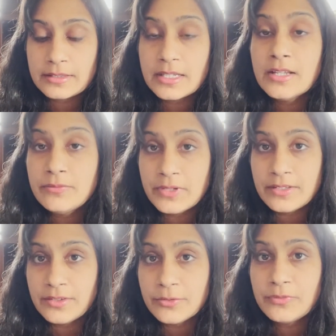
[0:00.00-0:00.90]

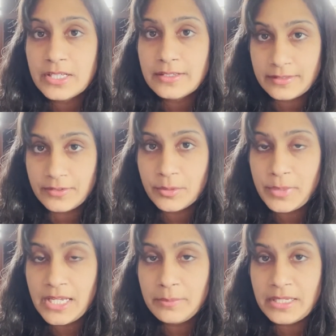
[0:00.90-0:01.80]
infants, their fetuses, their
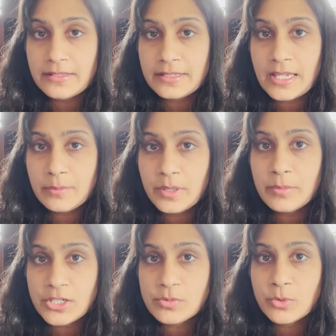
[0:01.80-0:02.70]
babies can be
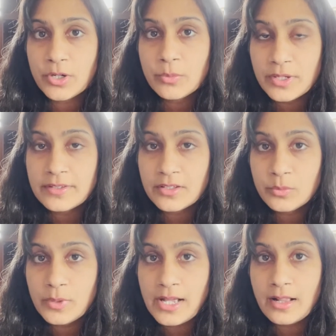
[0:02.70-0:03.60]
much more at risk as
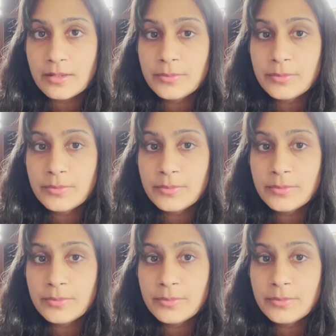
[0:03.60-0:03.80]
well.